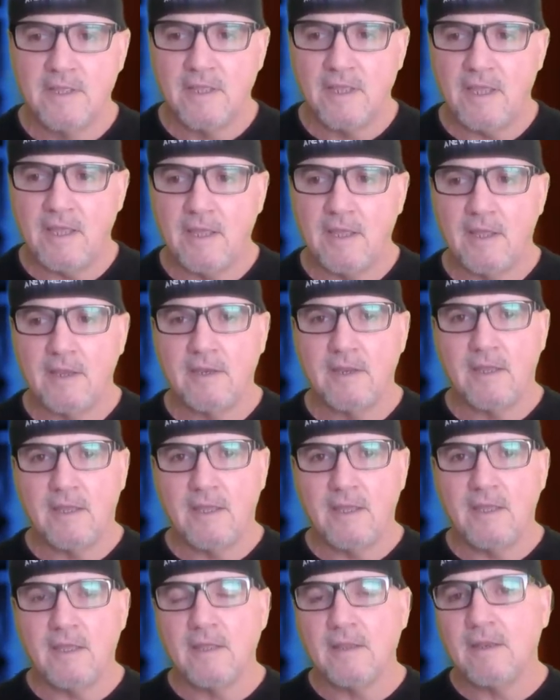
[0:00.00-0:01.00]
and it
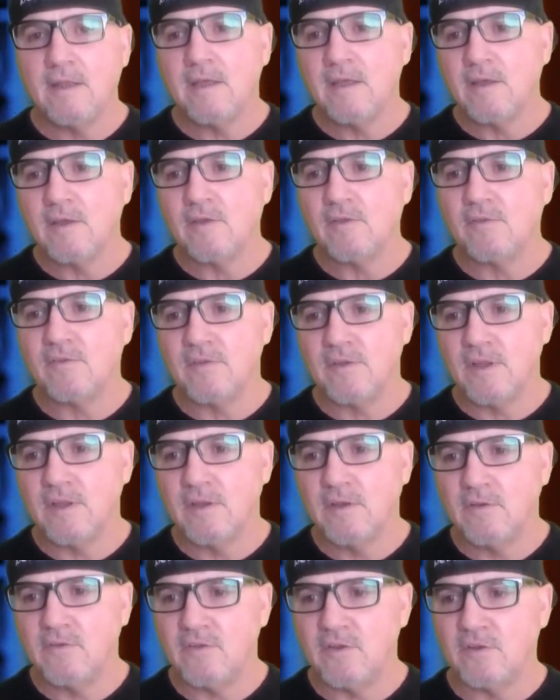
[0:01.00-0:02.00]
is
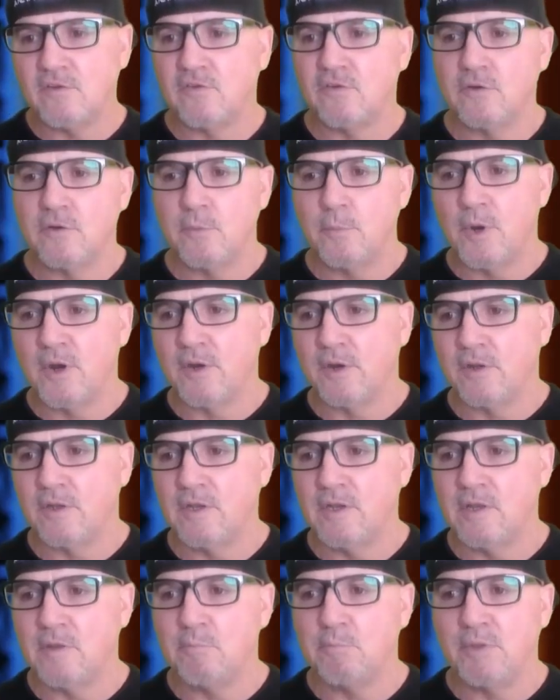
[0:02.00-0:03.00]
digital
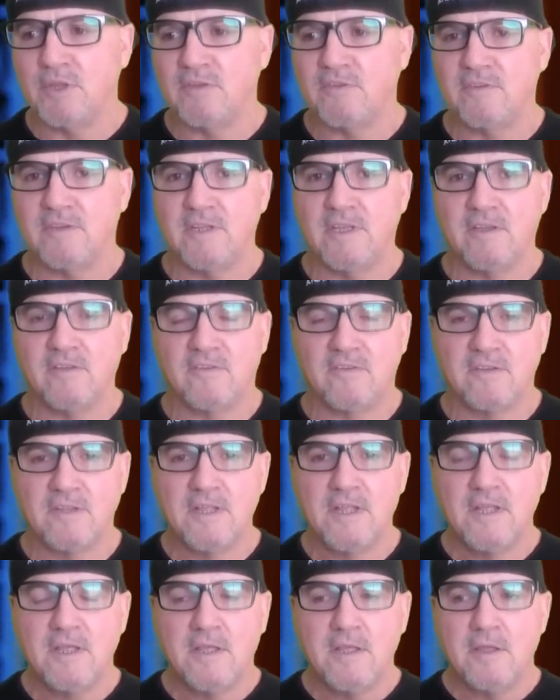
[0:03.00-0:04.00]
marketing business.
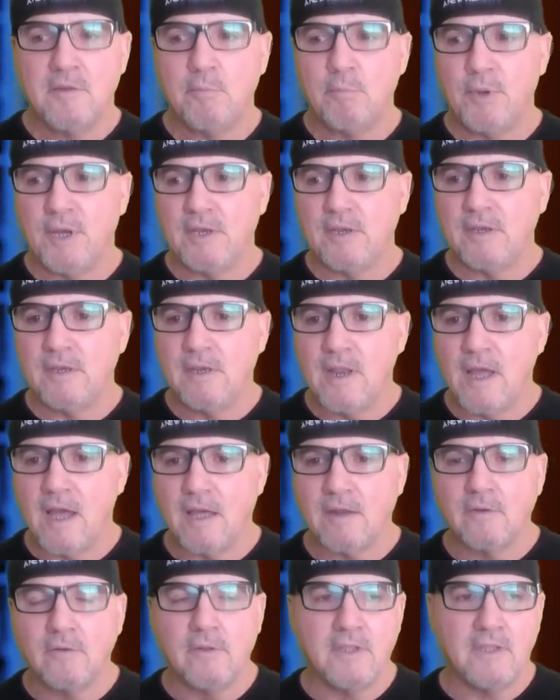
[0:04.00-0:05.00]
But
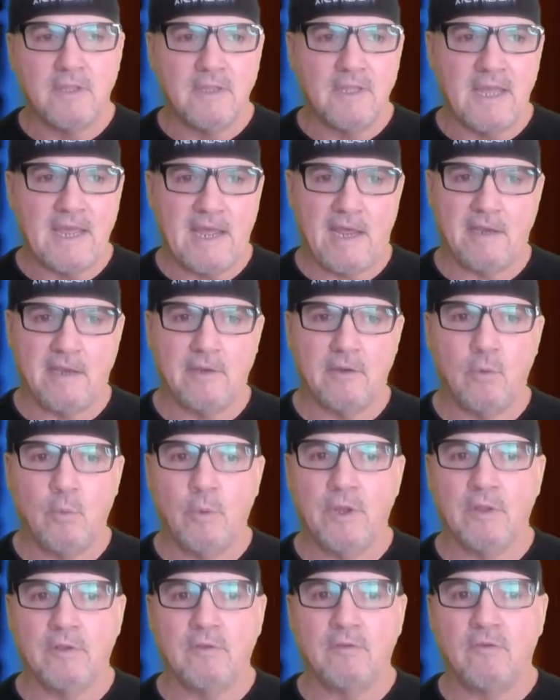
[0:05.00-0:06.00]
not only that,
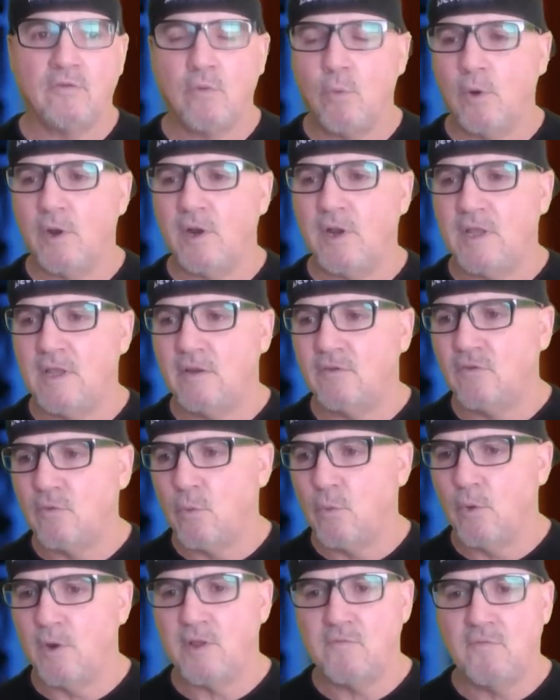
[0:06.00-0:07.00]
with
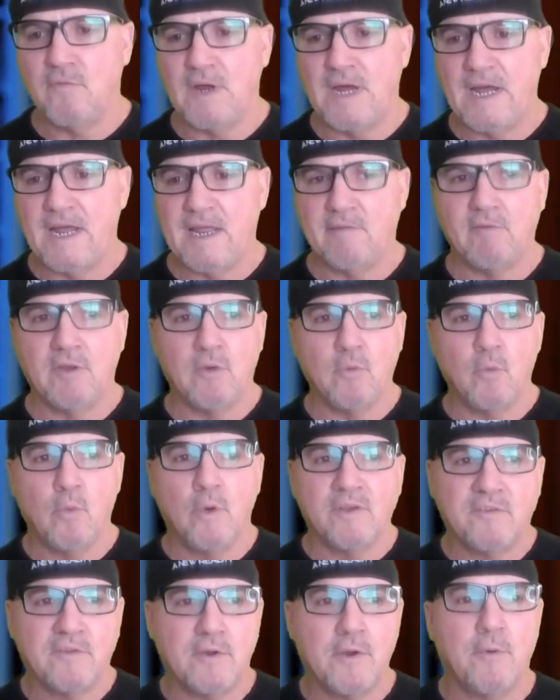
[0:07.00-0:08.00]
2025 and
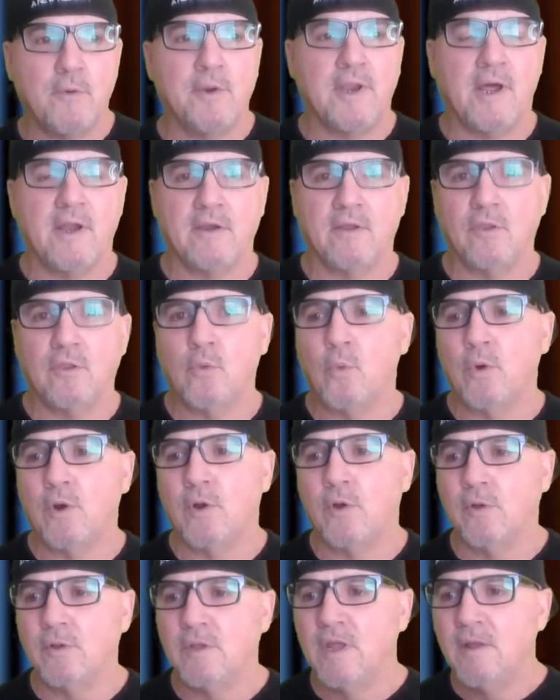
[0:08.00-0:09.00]
what's going on in the
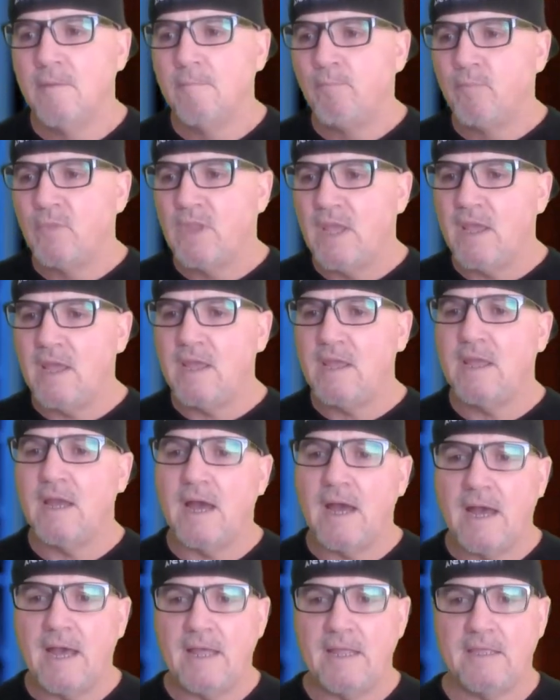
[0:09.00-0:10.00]
world,
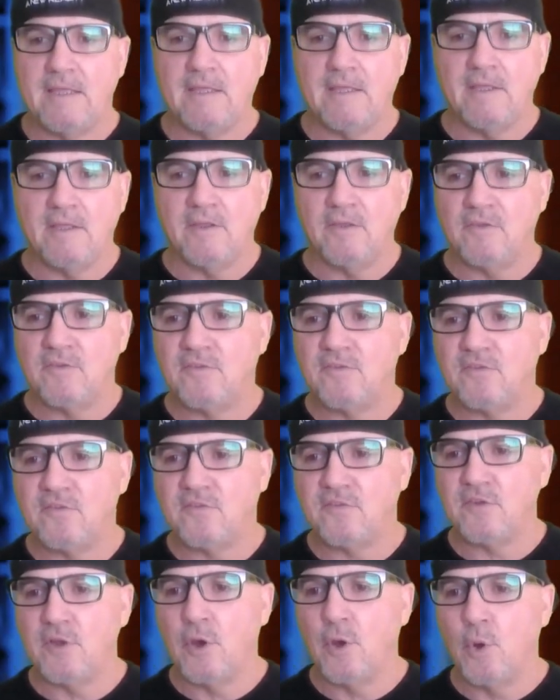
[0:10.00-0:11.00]
AI is
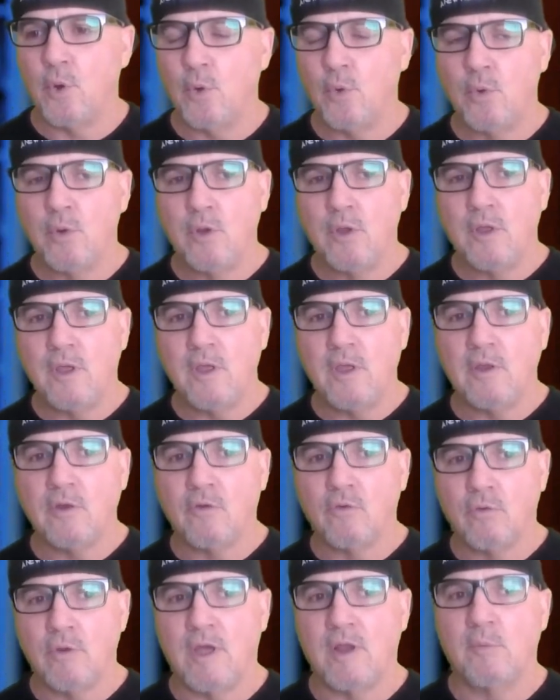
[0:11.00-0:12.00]
so
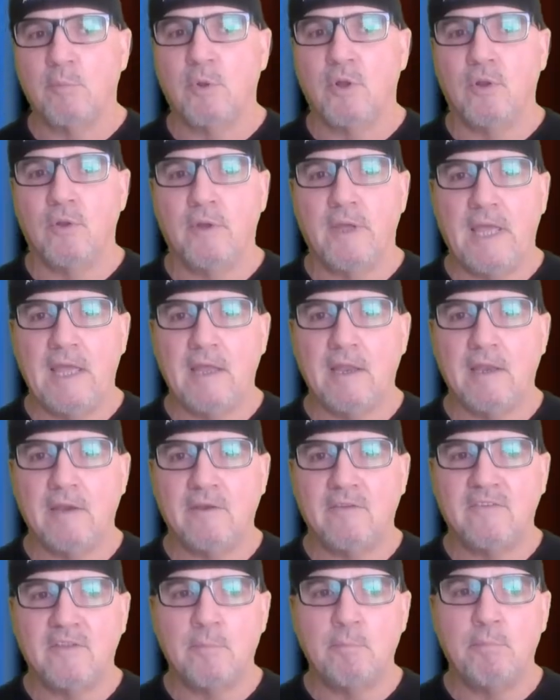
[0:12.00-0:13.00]
incredible,
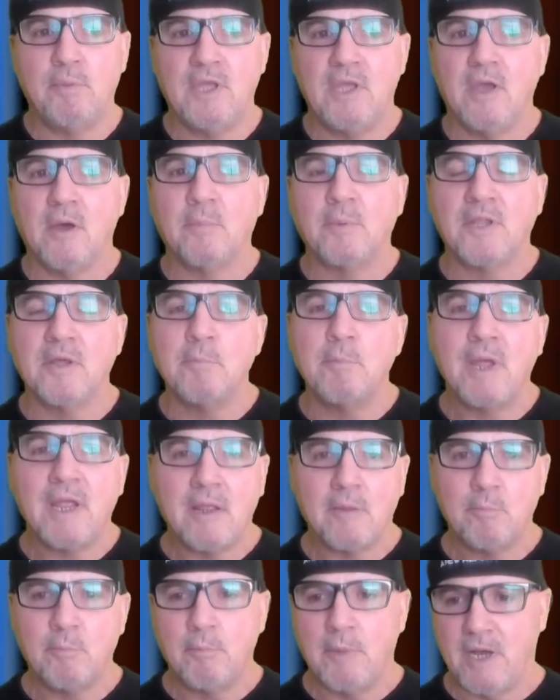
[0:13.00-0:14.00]
and to be able to
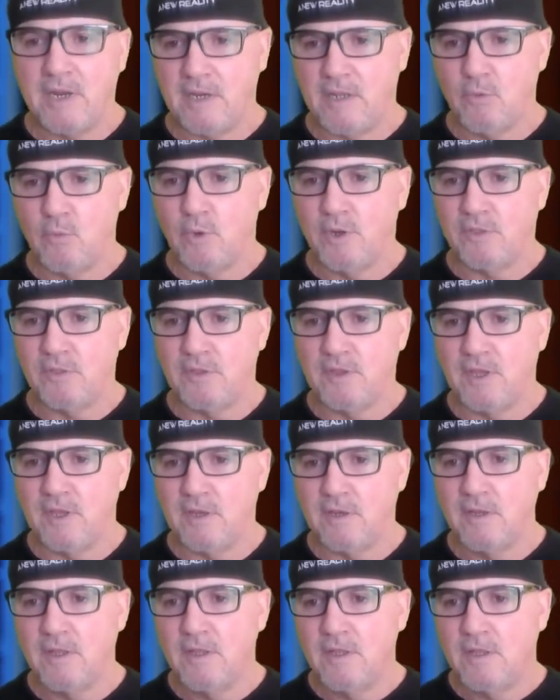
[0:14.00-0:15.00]
make money with
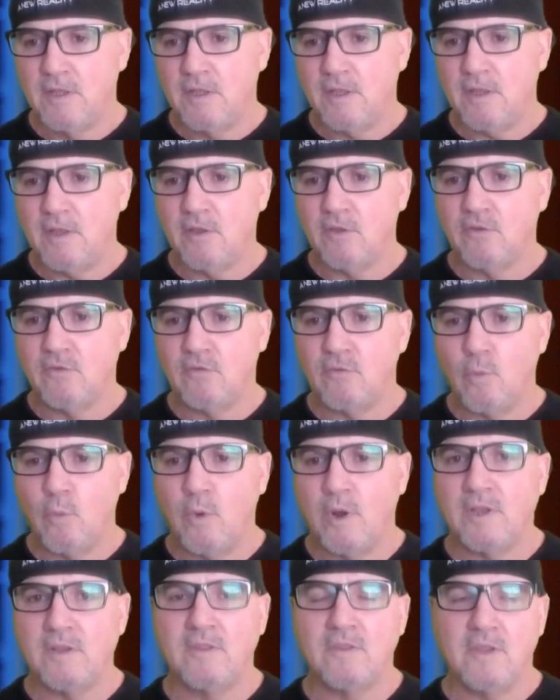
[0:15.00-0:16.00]
it is
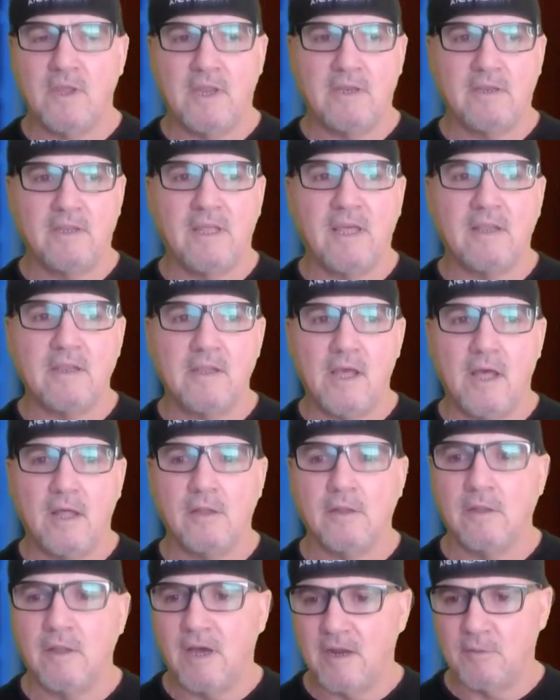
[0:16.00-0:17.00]
one thing that a
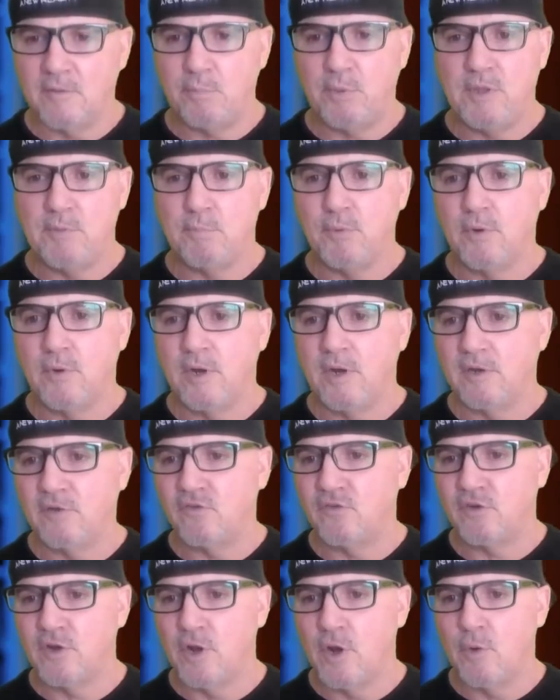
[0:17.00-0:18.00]
lot of people aren't
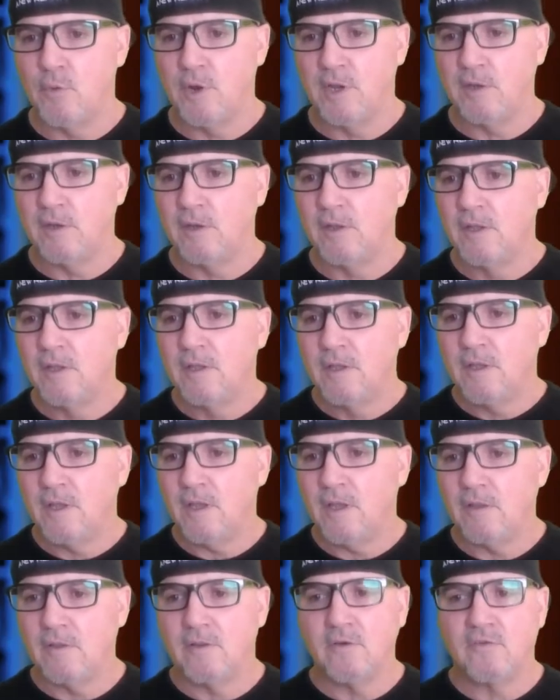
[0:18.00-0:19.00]
showing.
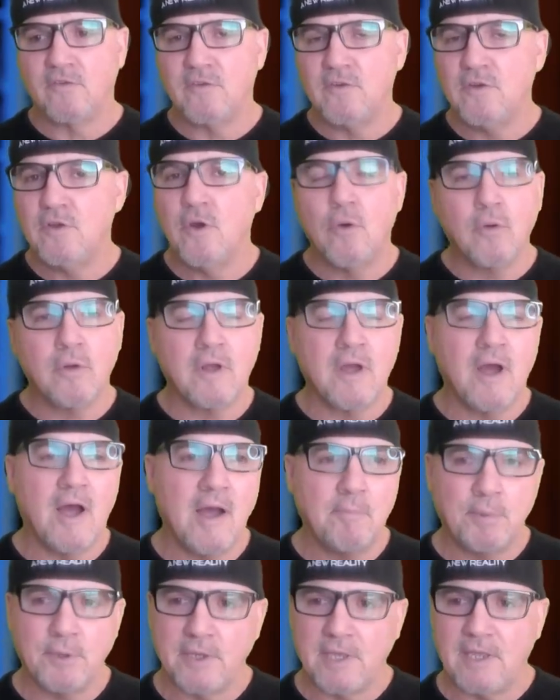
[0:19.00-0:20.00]
And there's no
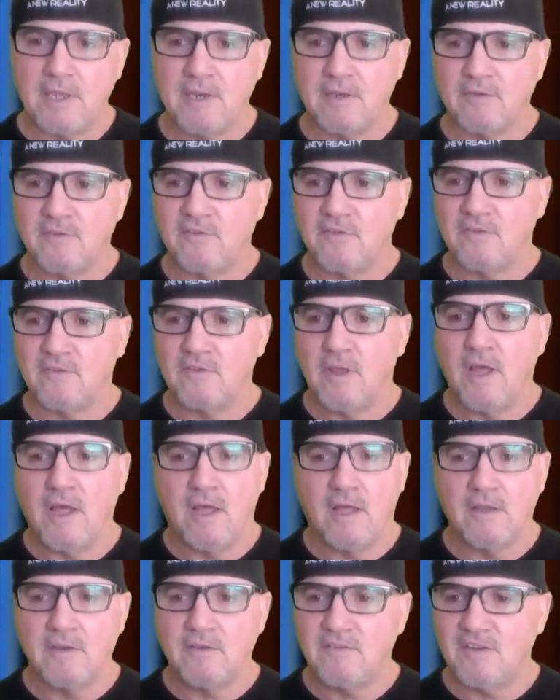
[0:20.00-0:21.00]
complicated
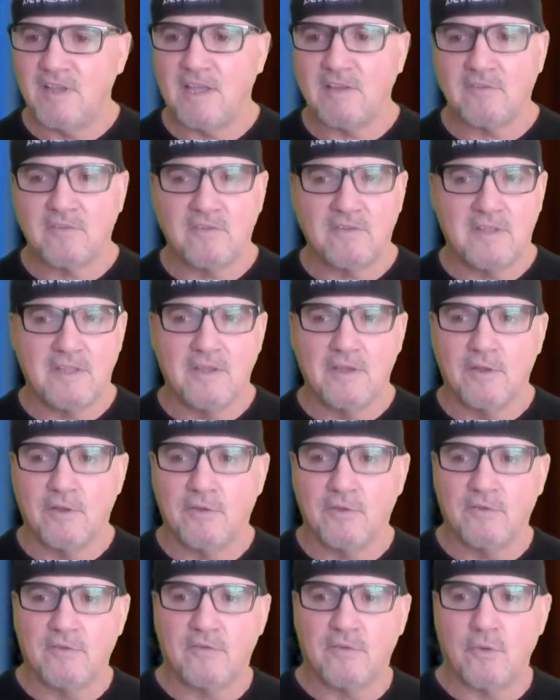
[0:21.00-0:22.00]
uh, tech skills